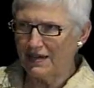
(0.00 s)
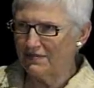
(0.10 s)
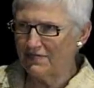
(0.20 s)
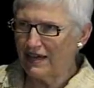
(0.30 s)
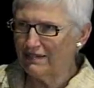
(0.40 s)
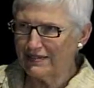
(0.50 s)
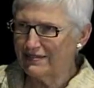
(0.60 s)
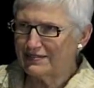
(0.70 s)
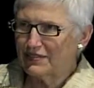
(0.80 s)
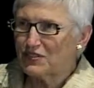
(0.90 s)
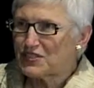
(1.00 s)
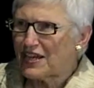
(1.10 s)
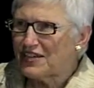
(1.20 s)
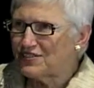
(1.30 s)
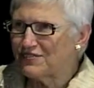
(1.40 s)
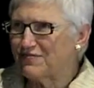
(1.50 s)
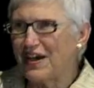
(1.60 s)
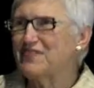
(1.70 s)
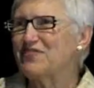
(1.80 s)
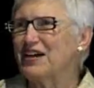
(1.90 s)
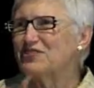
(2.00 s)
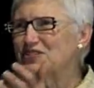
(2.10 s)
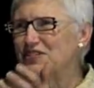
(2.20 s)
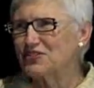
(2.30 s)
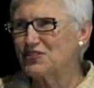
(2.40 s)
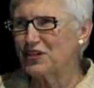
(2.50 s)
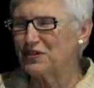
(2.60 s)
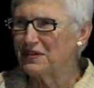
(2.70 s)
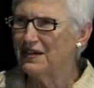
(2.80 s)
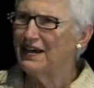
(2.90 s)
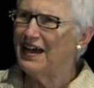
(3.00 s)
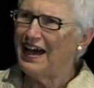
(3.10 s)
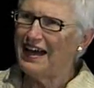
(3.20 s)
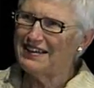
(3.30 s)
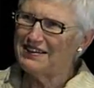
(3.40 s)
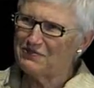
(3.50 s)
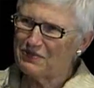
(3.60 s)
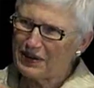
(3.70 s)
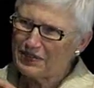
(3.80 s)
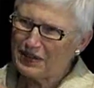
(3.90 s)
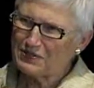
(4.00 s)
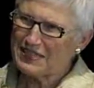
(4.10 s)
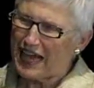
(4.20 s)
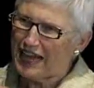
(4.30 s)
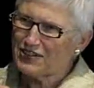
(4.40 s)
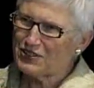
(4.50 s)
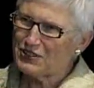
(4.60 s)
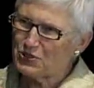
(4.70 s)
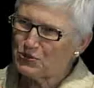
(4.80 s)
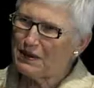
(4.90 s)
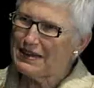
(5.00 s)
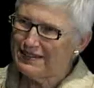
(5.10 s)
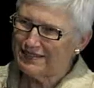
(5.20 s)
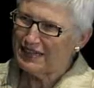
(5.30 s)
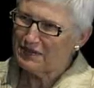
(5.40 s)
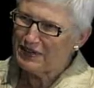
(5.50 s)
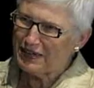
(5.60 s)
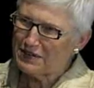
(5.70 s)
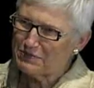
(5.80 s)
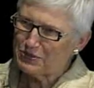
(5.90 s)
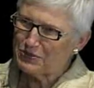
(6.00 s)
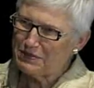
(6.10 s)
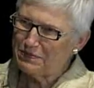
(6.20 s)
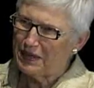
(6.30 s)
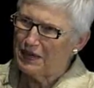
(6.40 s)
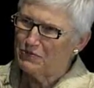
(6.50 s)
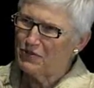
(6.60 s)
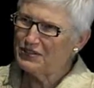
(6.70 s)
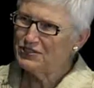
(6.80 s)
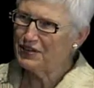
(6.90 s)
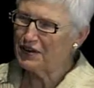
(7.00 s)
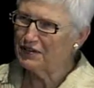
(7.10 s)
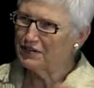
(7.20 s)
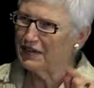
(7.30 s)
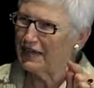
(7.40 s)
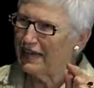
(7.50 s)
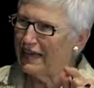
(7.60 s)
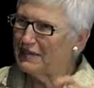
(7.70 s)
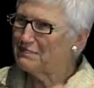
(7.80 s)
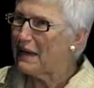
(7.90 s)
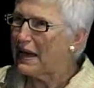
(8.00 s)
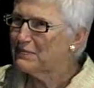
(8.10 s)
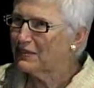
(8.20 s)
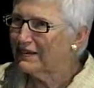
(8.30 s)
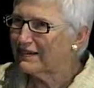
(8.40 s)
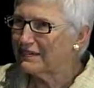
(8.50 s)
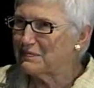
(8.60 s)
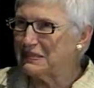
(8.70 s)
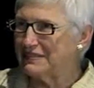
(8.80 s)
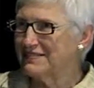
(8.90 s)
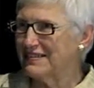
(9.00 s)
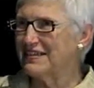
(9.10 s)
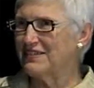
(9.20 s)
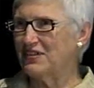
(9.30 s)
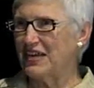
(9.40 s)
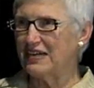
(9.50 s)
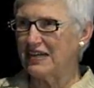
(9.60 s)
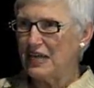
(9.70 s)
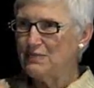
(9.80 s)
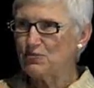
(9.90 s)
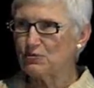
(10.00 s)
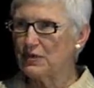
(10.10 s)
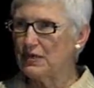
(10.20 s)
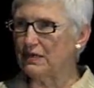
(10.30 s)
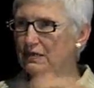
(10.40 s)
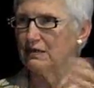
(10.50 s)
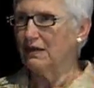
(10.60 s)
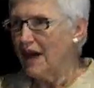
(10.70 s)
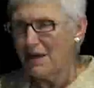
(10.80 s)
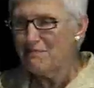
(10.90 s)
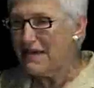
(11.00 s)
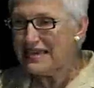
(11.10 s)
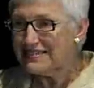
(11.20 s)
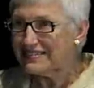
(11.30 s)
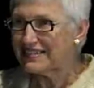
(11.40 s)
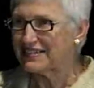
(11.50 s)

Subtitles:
Valley civilization 5,000 years ago, where there was actually trading that went on between Mohenjo-daro and Babylon. I mean, just think of it. And it came through here. Amazing.